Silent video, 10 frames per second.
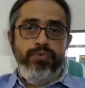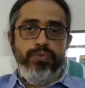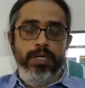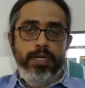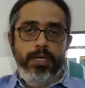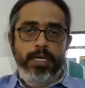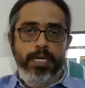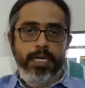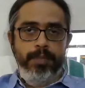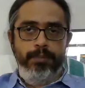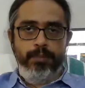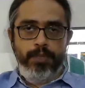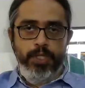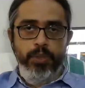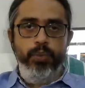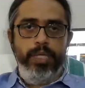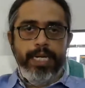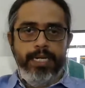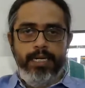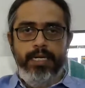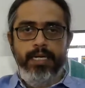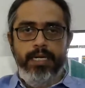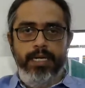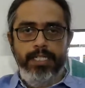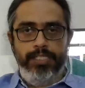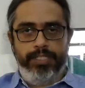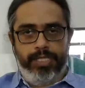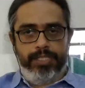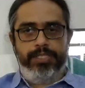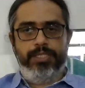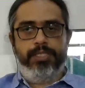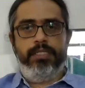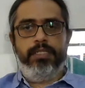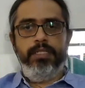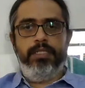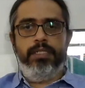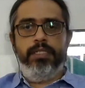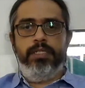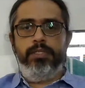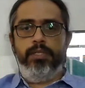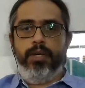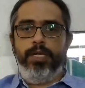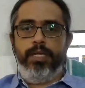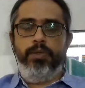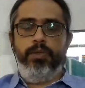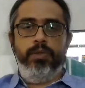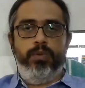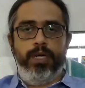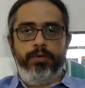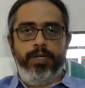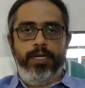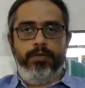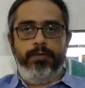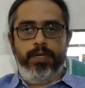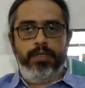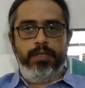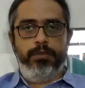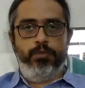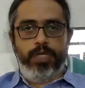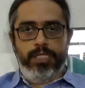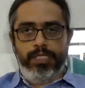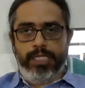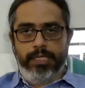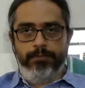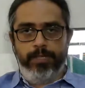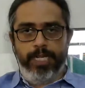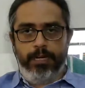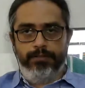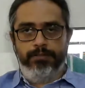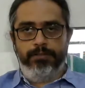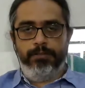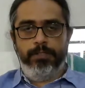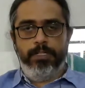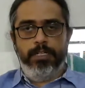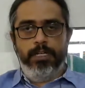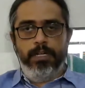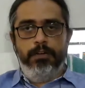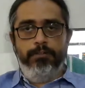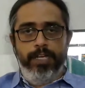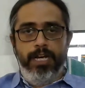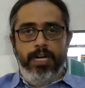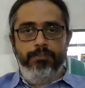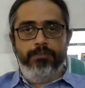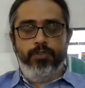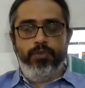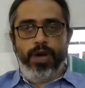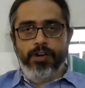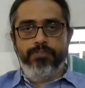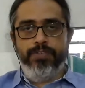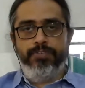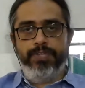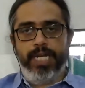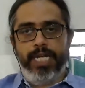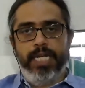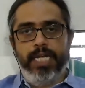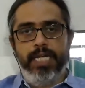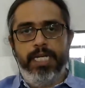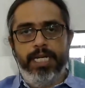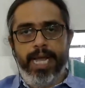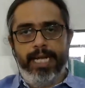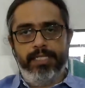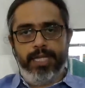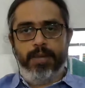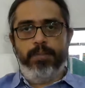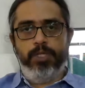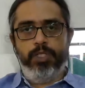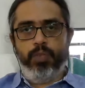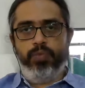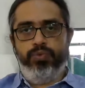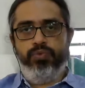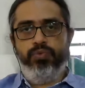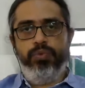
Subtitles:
a new data instance. So I will tell you what setup we have. We have 150 examples of